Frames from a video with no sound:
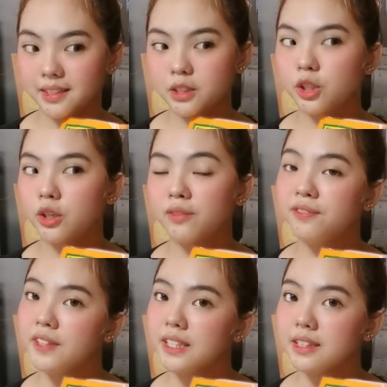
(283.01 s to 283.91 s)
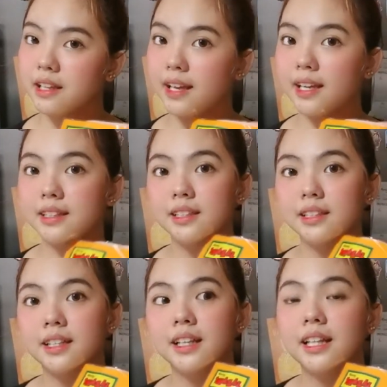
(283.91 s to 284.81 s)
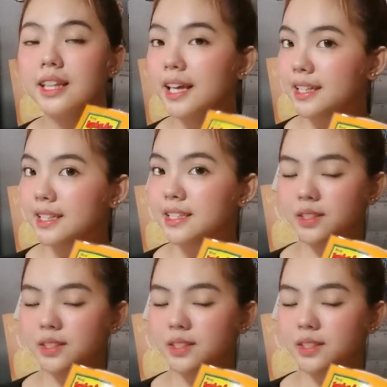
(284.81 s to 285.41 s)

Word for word: So feet and legs.